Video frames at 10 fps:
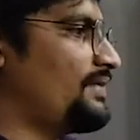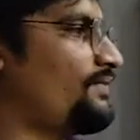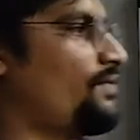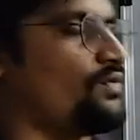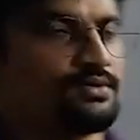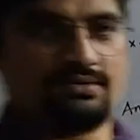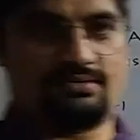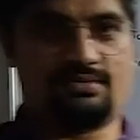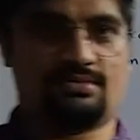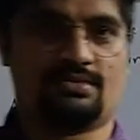force
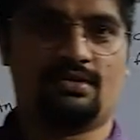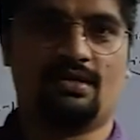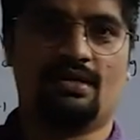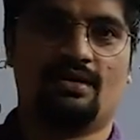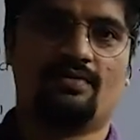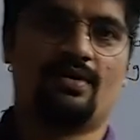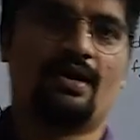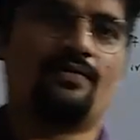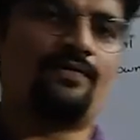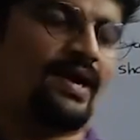we
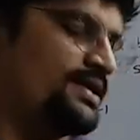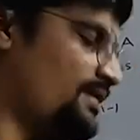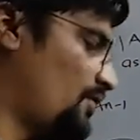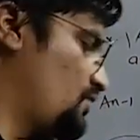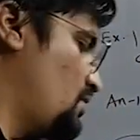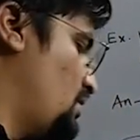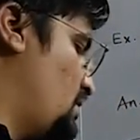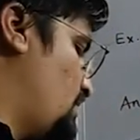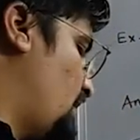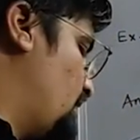have find out
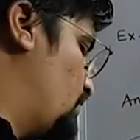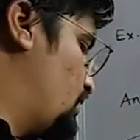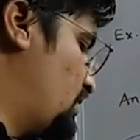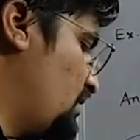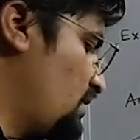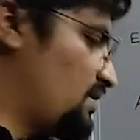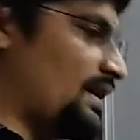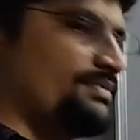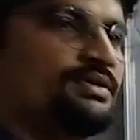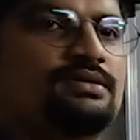by using
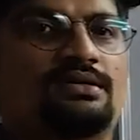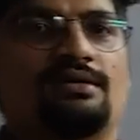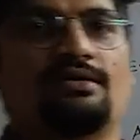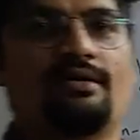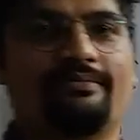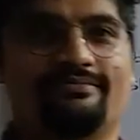Lami's theorem.